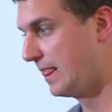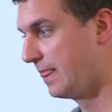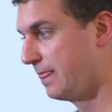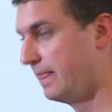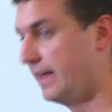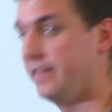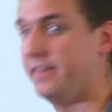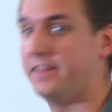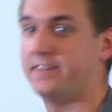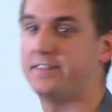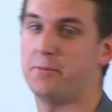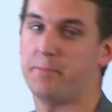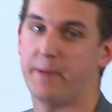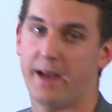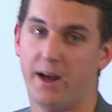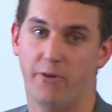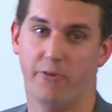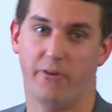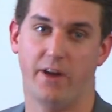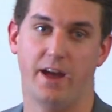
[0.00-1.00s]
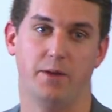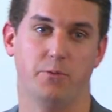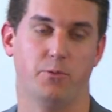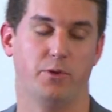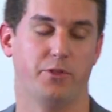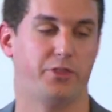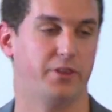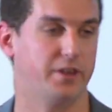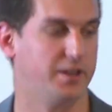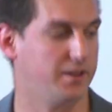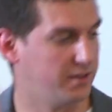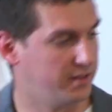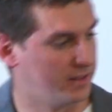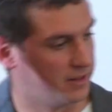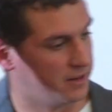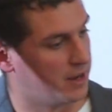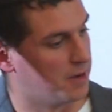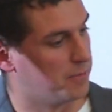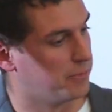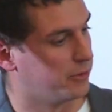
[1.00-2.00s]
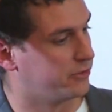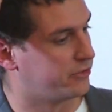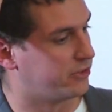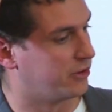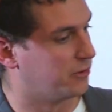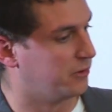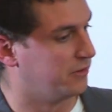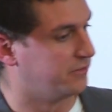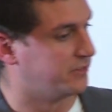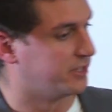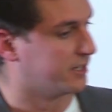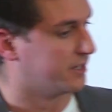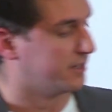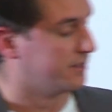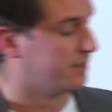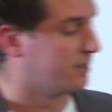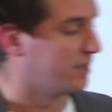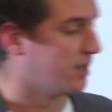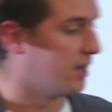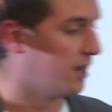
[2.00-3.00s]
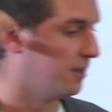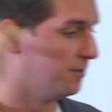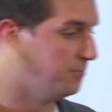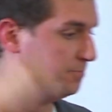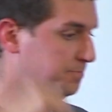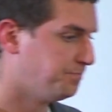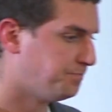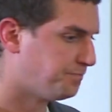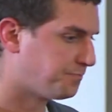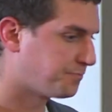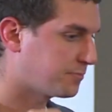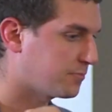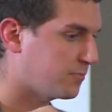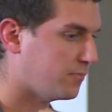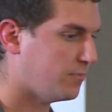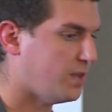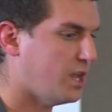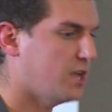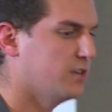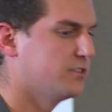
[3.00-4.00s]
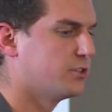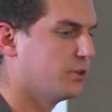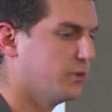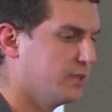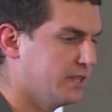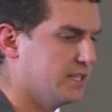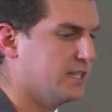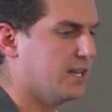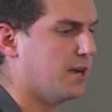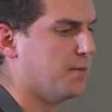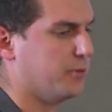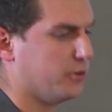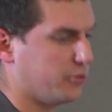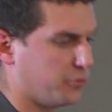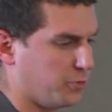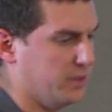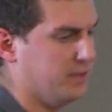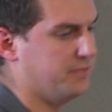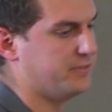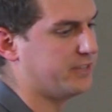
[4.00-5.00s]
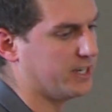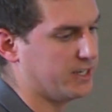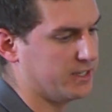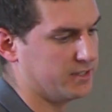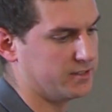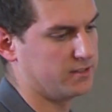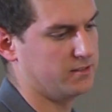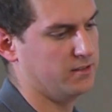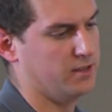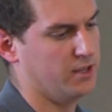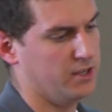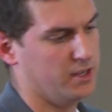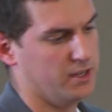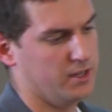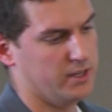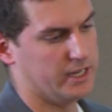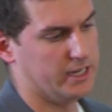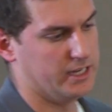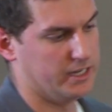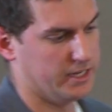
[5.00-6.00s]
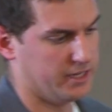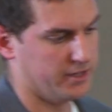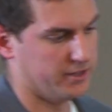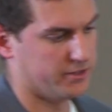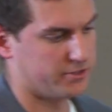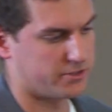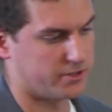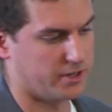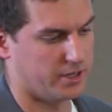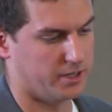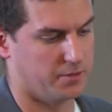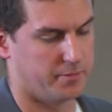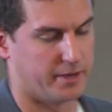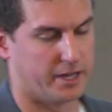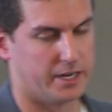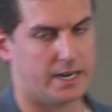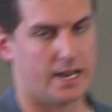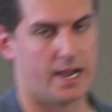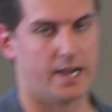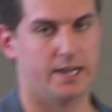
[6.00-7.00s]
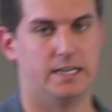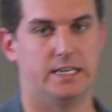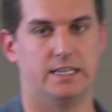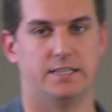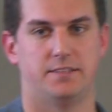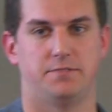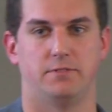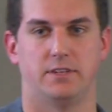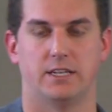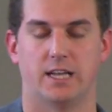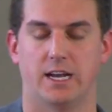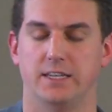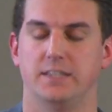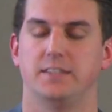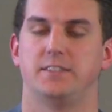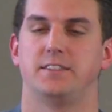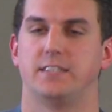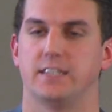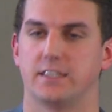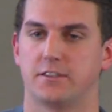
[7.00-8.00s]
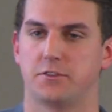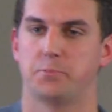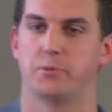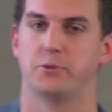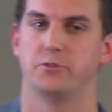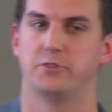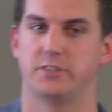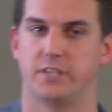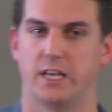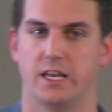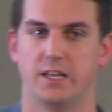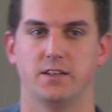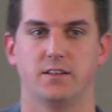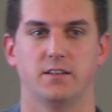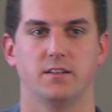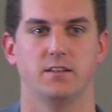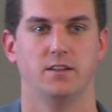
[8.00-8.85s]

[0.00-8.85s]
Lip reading: That's about right with the numbers that we've done. So in the numbers we've done in Australia, about 96%